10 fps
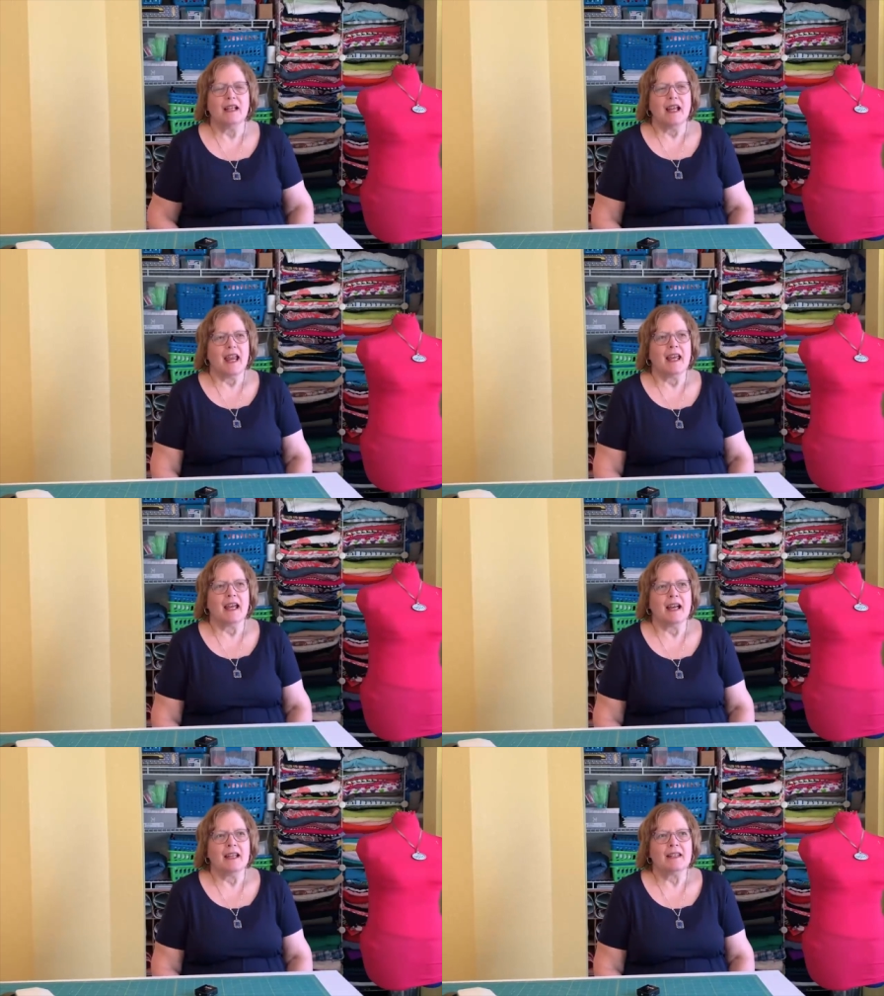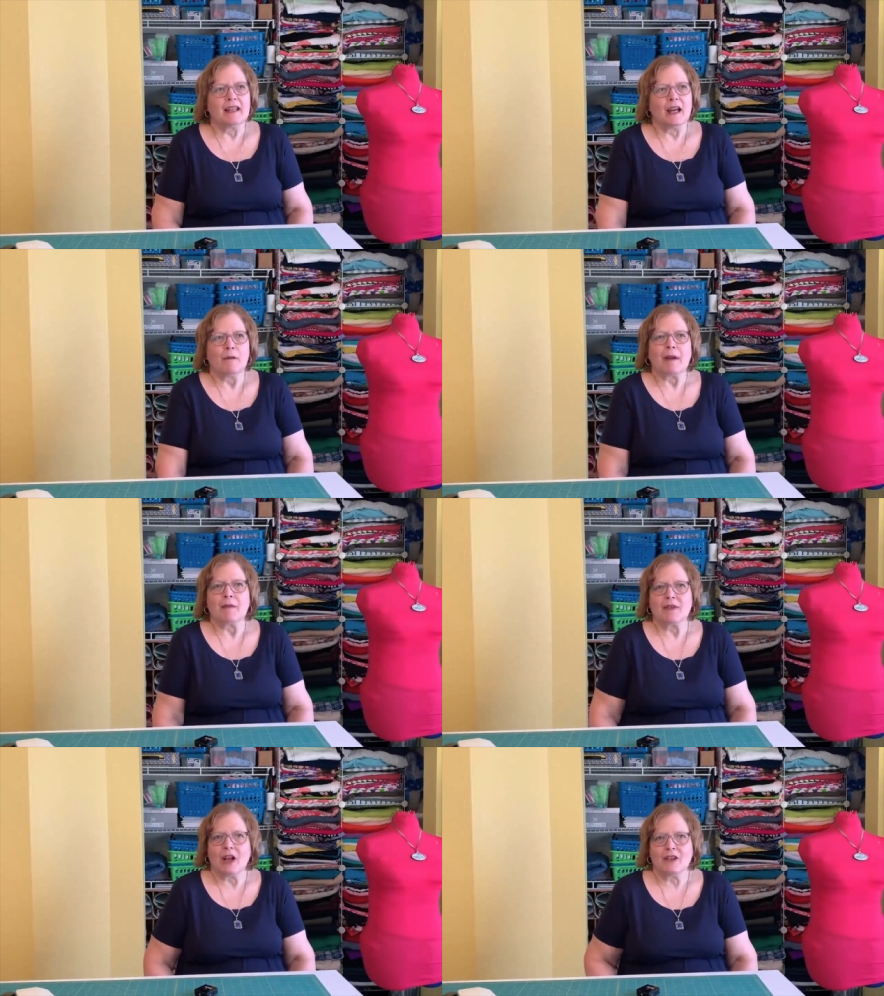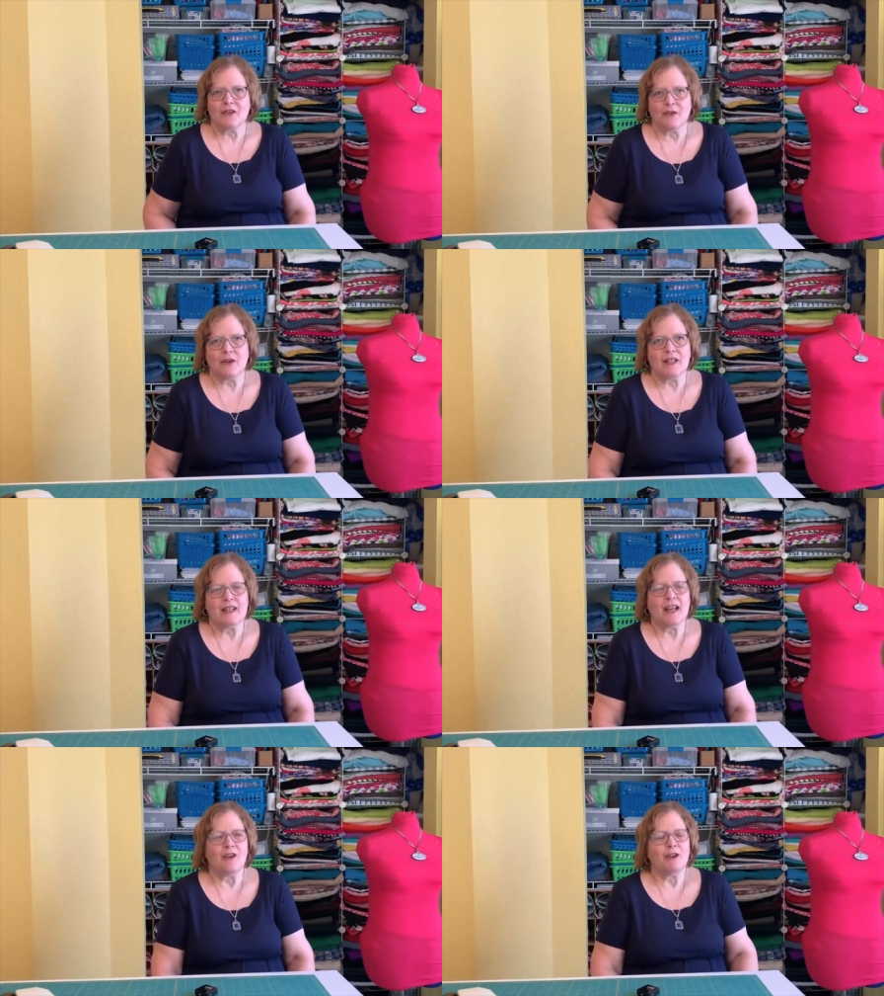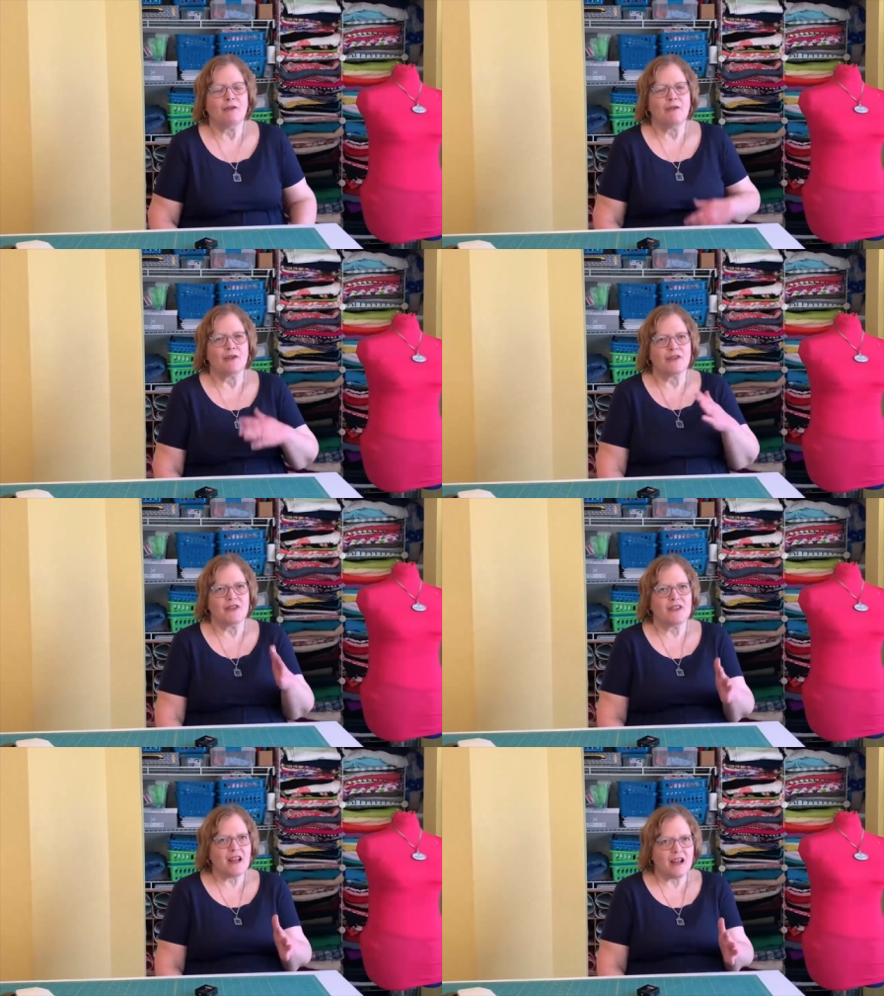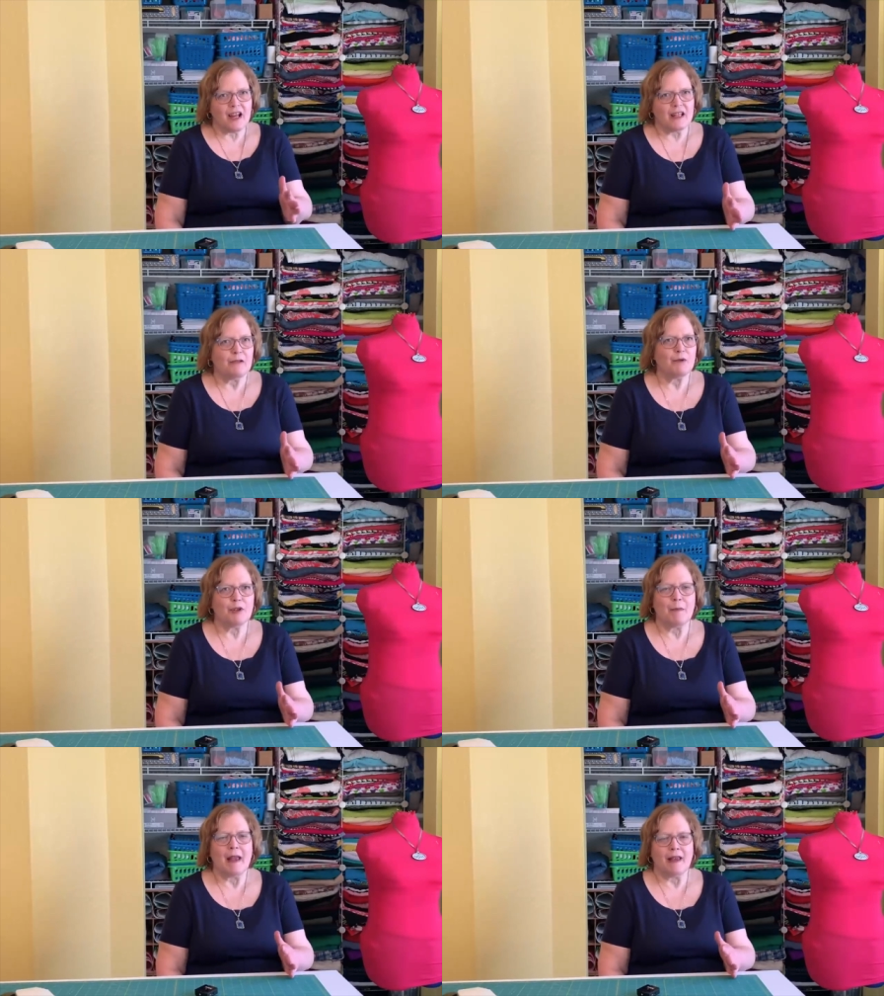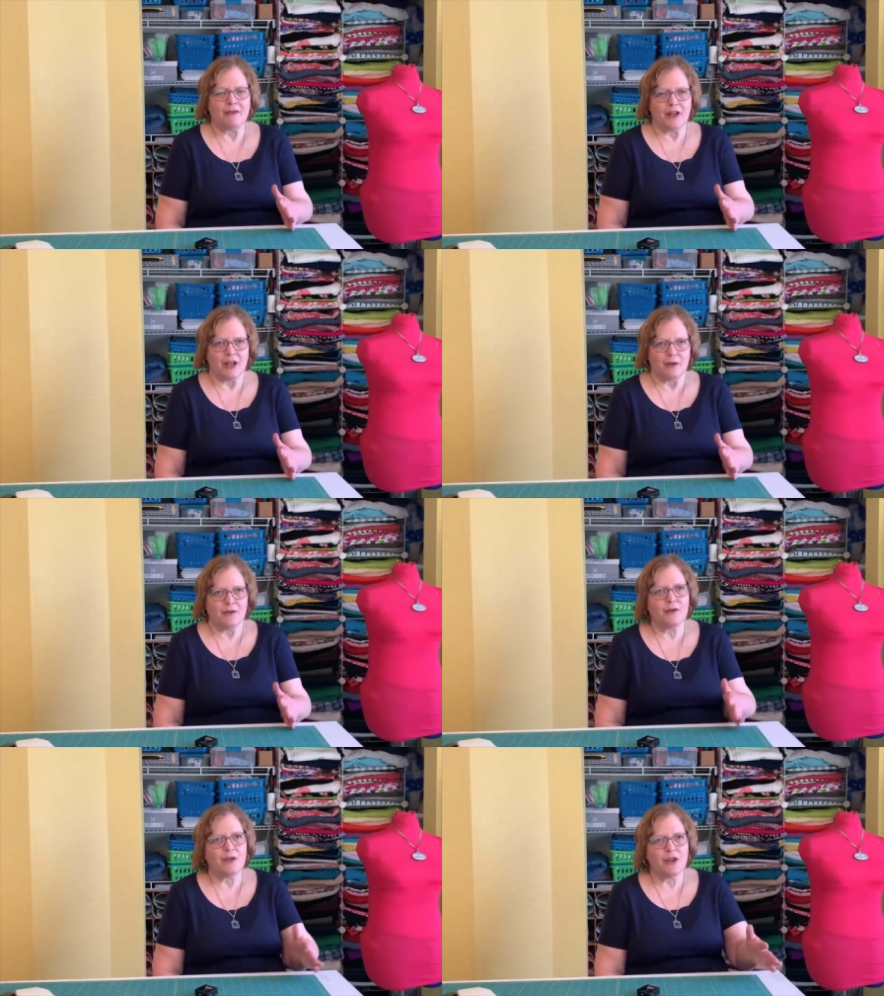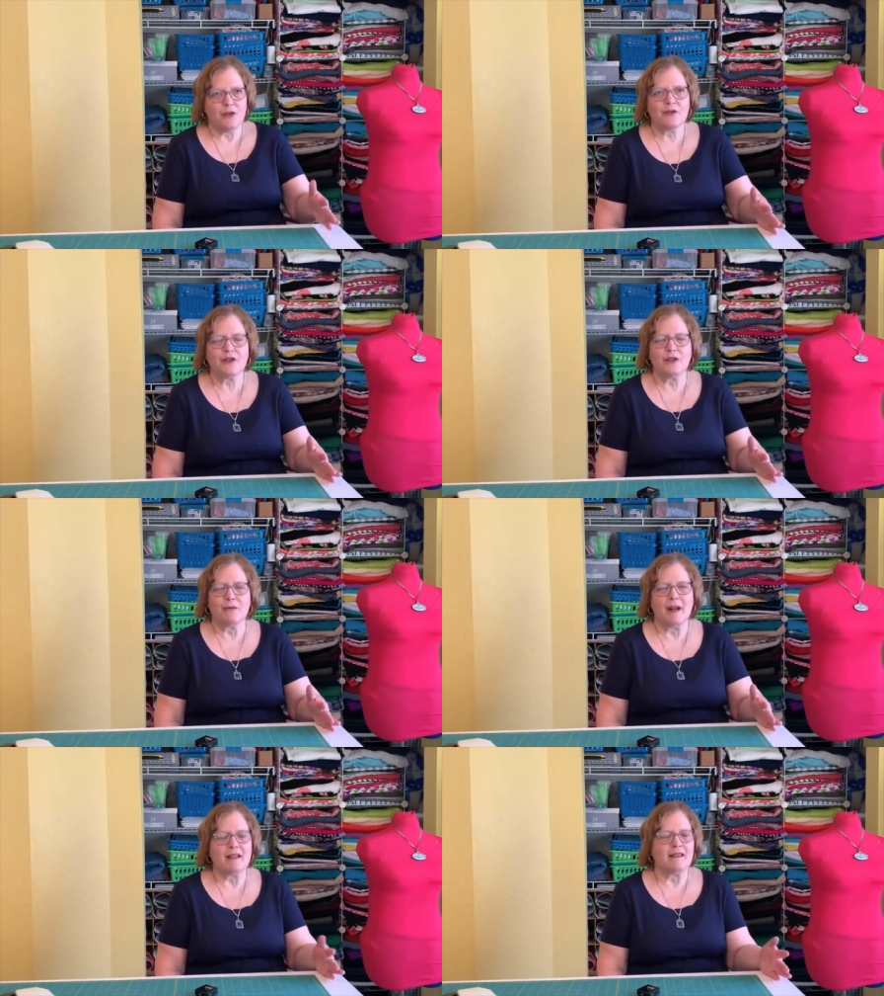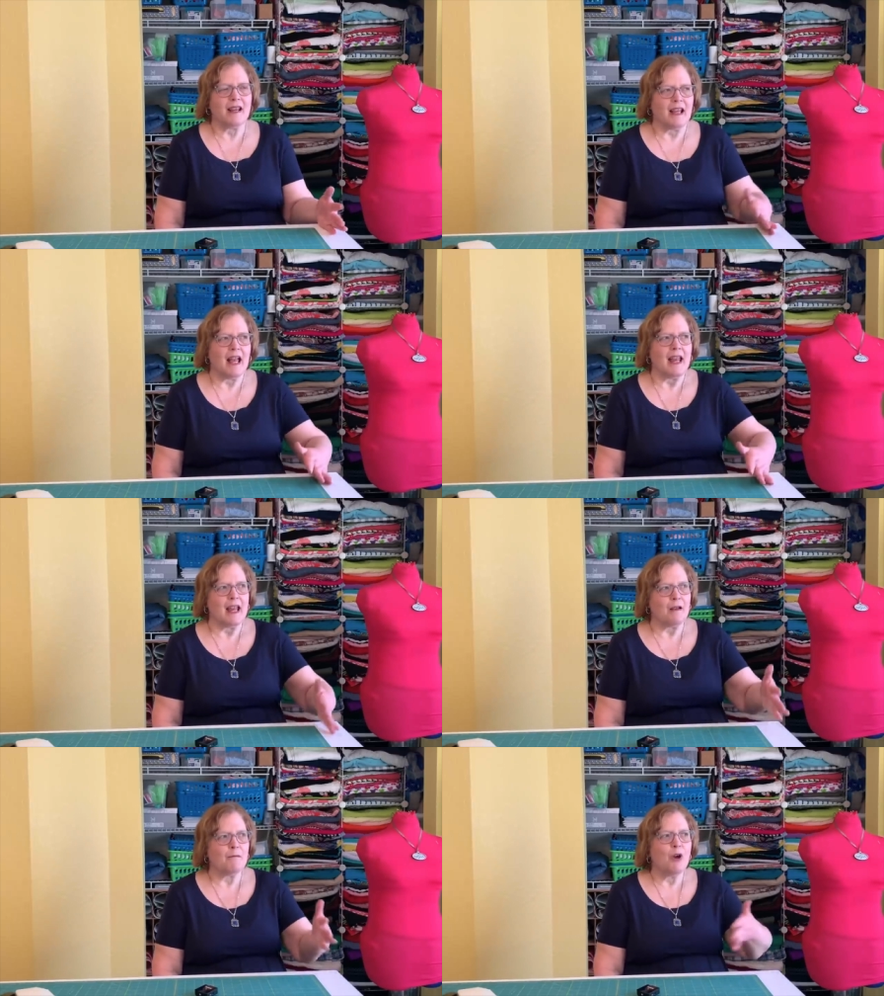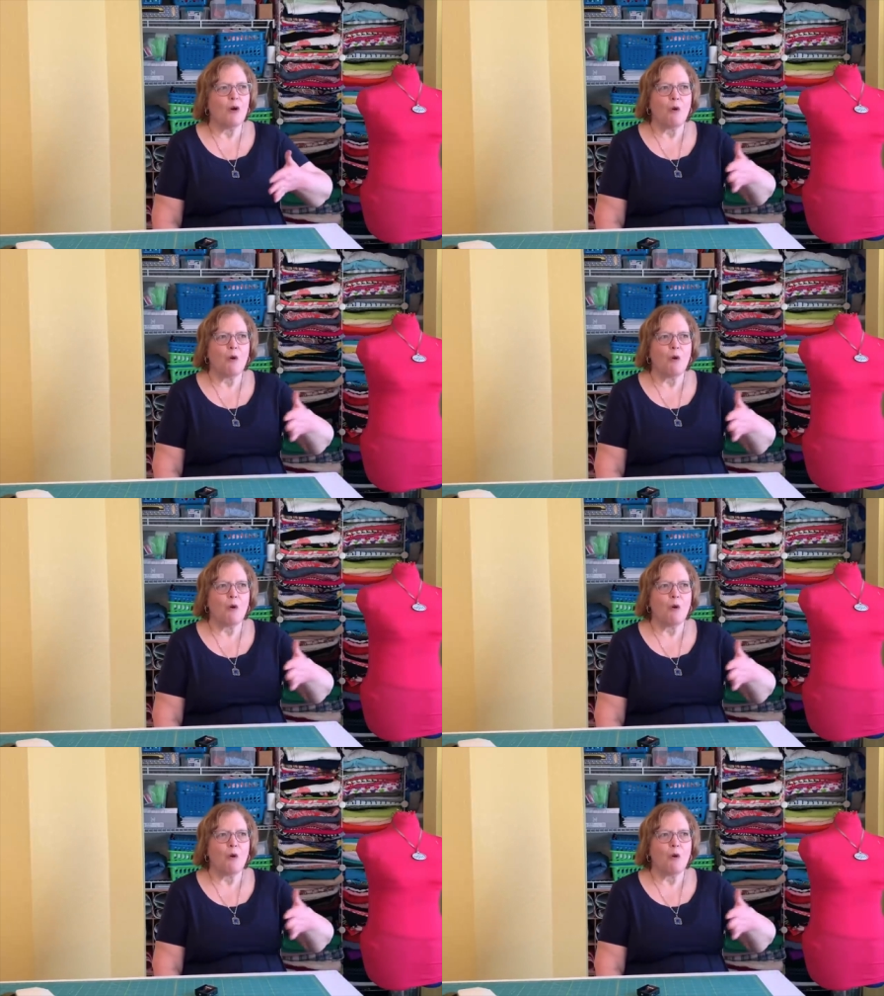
And I was also going to tell you, if you're stuck on which pattern to use, you can use the Duets like I am,